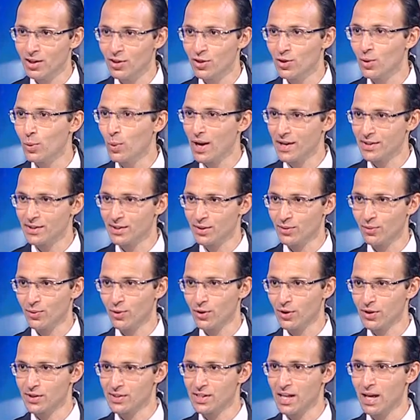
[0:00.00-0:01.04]
in the West,
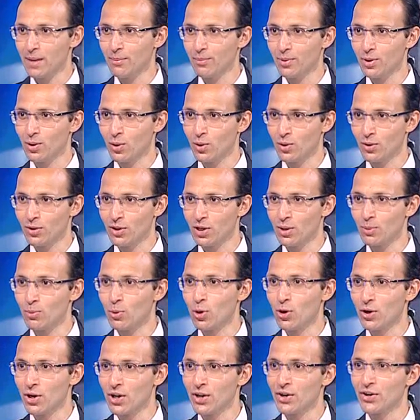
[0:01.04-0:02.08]
for example, or the
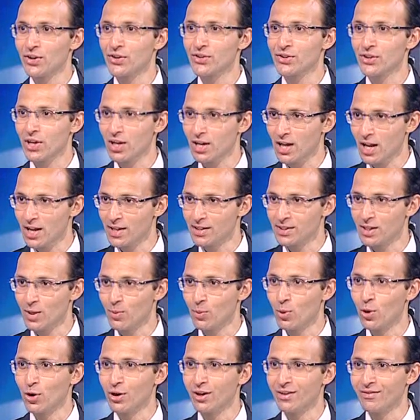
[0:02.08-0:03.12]
more industrialized
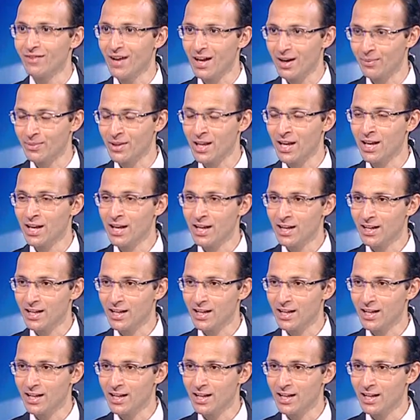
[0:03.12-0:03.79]
and more developed